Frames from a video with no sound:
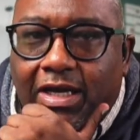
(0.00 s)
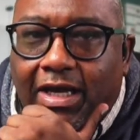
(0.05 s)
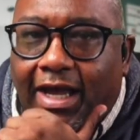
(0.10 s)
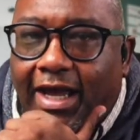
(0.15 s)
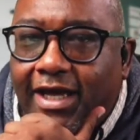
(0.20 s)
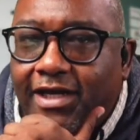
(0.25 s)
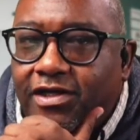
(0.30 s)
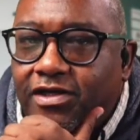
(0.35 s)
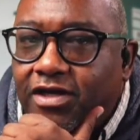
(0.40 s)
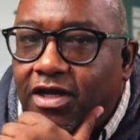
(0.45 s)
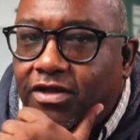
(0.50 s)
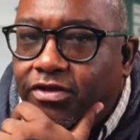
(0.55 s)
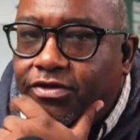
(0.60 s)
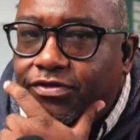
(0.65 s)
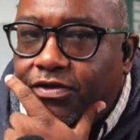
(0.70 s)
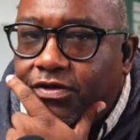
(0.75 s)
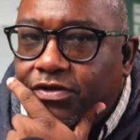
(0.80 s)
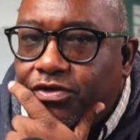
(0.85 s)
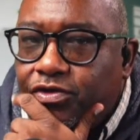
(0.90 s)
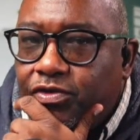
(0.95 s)
And another
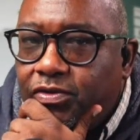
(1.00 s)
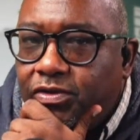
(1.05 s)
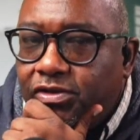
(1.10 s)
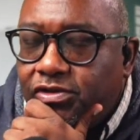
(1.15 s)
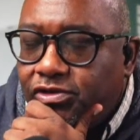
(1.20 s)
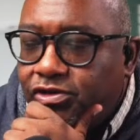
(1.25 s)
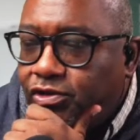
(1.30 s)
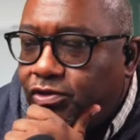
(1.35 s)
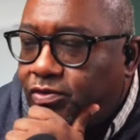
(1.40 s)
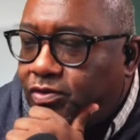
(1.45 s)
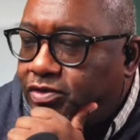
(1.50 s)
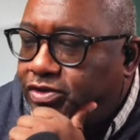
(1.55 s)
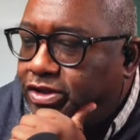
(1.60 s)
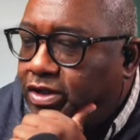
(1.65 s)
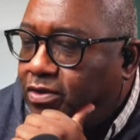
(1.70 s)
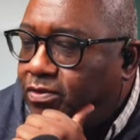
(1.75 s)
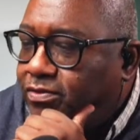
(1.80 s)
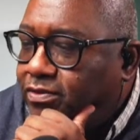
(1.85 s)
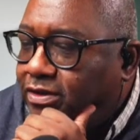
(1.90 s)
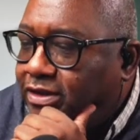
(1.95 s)
thing you can do,
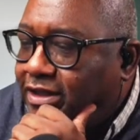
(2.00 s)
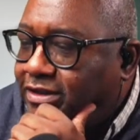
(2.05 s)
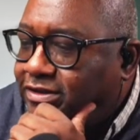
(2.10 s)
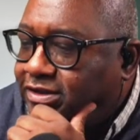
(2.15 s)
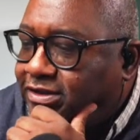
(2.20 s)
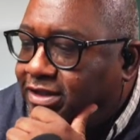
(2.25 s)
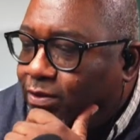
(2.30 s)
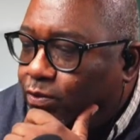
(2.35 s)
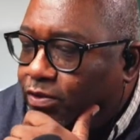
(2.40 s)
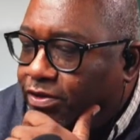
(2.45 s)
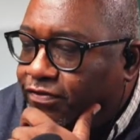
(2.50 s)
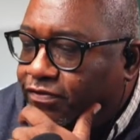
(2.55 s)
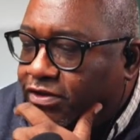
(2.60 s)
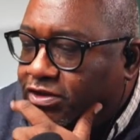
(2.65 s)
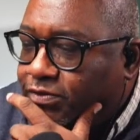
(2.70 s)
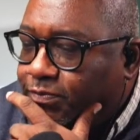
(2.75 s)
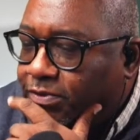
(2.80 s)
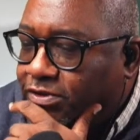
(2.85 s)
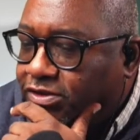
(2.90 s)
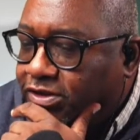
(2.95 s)
so let's say with this
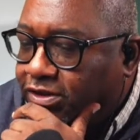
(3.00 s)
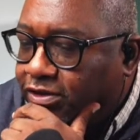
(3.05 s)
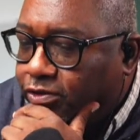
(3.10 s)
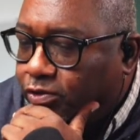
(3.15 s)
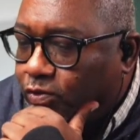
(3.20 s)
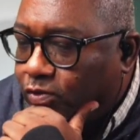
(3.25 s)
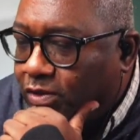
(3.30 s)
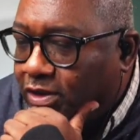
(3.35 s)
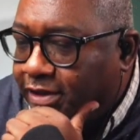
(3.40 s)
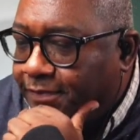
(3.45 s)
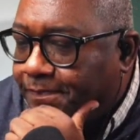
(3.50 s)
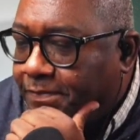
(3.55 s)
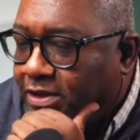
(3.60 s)
particular one,